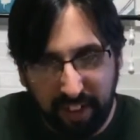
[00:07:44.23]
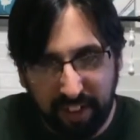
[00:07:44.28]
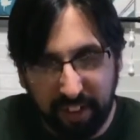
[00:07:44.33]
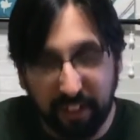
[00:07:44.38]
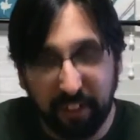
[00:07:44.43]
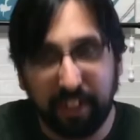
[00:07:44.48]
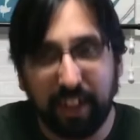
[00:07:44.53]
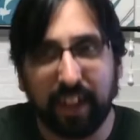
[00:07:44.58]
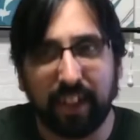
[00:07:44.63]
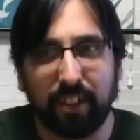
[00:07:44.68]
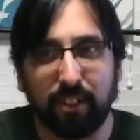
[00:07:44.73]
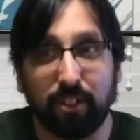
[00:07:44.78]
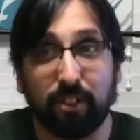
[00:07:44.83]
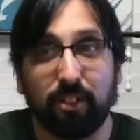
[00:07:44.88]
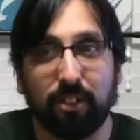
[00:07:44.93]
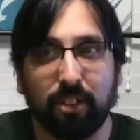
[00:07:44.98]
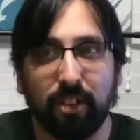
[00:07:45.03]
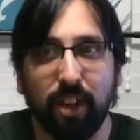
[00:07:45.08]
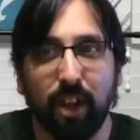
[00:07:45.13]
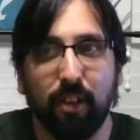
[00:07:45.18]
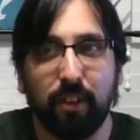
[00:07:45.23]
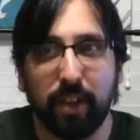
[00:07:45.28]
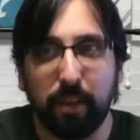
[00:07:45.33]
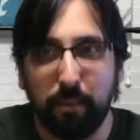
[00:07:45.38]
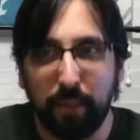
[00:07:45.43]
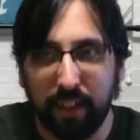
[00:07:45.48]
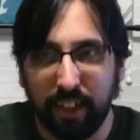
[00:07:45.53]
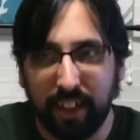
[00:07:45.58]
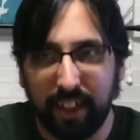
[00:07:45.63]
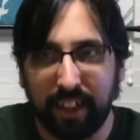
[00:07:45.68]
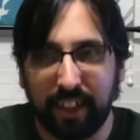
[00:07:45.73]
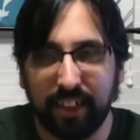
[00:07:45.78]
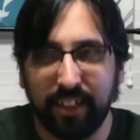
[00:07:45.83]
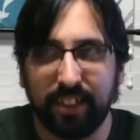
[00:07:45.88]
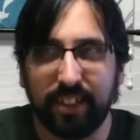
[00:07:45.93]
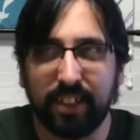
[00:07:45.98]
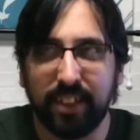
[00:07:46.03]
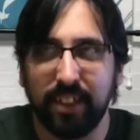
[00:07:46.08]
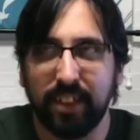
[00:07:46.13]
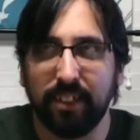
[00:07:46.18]
or not glowy, but like
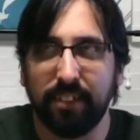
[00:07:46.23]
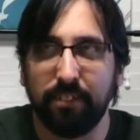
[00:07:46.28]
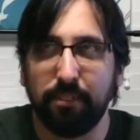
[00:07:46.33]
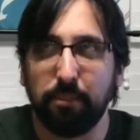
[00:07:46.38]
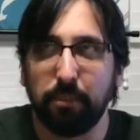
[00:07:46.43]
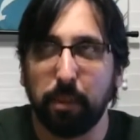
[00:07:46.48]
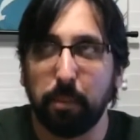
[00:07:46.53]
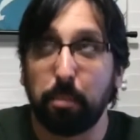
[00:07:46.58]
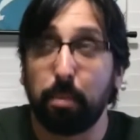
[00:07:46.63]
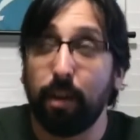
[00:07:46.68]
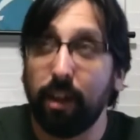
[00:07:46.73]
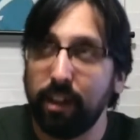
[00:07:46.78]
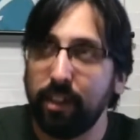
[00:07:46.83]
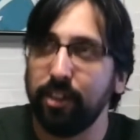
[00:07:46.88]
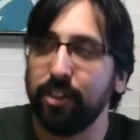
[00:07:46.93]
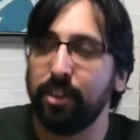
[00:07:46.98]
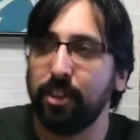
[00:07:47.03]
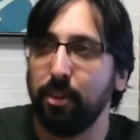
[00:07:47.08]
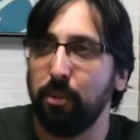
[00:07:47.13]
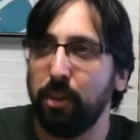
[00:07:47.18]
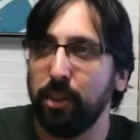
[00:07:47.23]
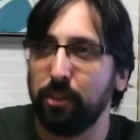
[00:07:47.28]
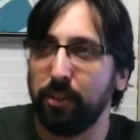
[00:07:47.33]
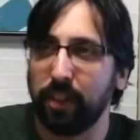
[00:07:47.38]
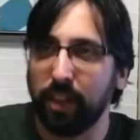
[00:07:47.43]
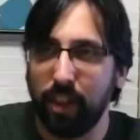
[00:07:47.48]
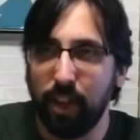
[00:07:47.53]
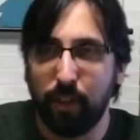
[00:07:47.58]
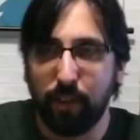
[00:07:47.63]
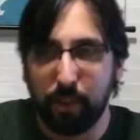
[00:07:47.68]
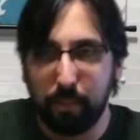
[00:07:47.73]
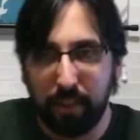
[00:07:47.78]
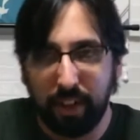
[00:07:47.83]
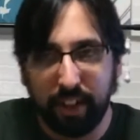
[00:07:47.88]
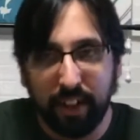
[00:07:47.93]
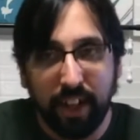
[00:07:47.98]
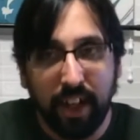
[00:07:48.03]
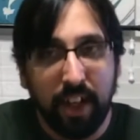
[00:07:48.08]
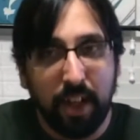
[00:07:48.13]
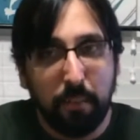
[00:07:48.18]
because the the predators are the ones with the glowy
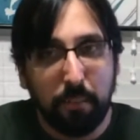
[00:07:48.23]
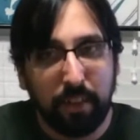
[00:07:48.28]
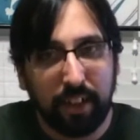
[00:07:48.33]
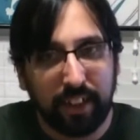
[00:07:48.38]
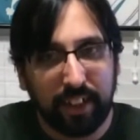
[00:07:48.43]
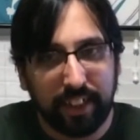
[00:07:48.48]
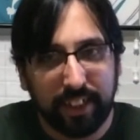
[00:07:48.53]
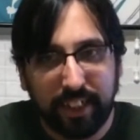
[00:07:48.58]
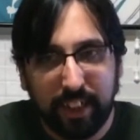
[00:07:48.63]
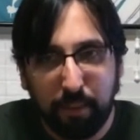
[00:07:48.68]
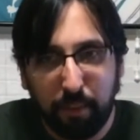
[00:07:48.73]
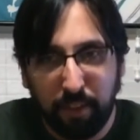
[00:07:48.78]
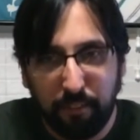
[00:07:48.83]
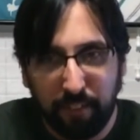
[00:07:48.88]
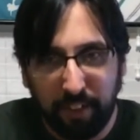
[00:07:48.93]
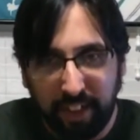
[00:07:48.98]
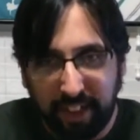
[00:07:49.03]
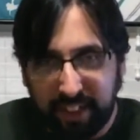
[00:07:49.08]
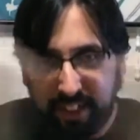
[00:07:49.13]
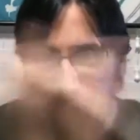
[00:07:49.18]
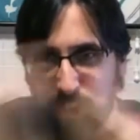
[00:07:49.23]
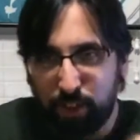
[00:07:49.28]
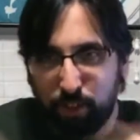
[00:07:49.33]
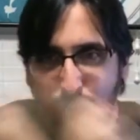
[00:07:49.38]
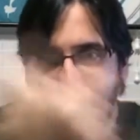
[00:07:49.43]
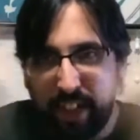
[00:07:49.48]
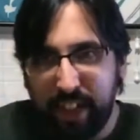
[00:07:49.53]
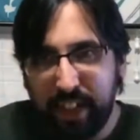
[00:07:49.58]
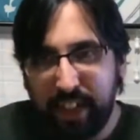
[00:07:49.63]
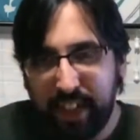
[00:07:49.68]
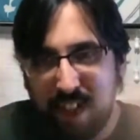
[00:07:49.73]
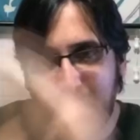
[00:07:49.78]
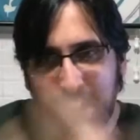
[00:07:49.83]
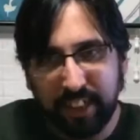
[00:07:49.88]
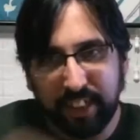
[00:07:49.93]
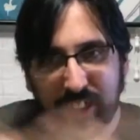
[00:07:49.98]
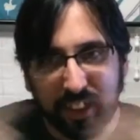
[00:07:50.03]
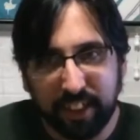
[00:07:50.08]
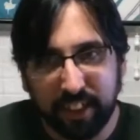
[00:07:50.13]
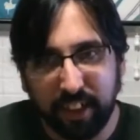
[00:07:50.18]
blood. But like the xenomorph with like these green
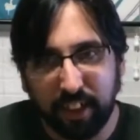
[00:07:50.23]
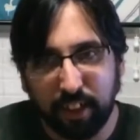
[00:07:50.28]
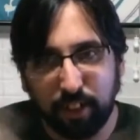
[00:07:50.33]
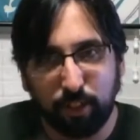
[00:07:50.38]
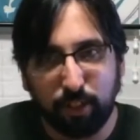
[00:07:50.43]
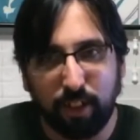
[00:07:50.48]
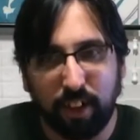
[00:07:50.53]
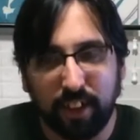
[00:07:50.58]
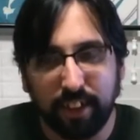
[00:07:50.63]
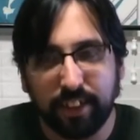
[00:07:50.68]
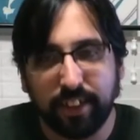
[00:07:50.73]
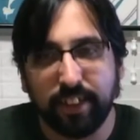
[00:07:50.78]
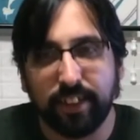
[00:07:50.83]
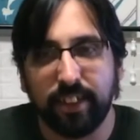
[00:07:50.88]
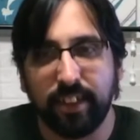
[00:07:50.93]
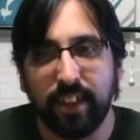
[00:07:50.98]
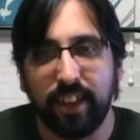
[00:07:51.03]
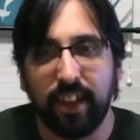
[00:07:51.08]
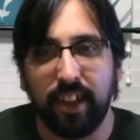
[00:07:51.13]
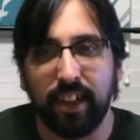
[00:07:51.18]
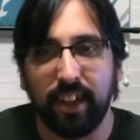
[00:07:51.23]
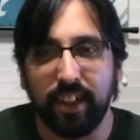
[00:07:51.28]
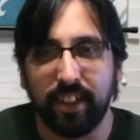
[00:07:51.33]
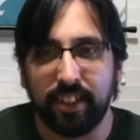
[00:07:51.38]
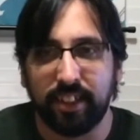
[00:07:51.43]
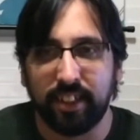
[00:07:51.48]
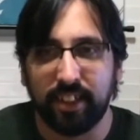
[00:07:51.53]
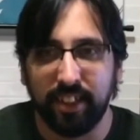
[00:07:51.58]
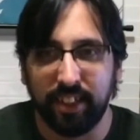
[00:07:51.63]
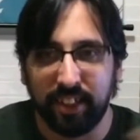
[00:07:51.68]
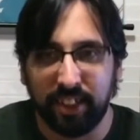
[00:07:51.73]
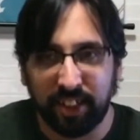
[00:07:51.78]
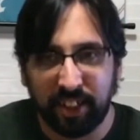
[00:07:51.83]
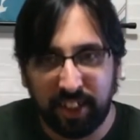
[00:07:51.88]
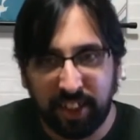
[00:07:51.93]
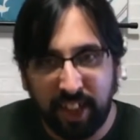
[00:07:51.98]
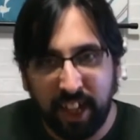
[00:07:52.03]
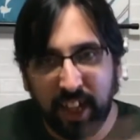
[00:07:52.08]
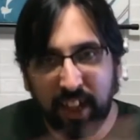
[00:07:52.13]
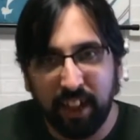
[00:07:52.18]
cuts across uh, its
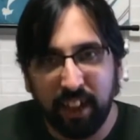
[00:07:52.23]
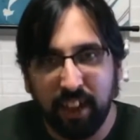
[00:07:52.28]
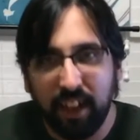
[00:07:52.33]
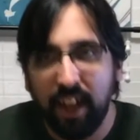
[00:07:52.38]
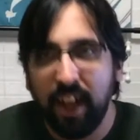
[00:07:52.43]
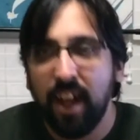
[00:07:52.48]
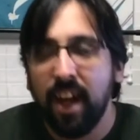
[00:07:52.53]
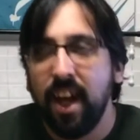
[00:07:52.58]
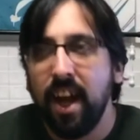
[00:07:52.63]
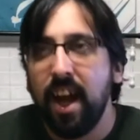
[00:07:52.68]
its shell,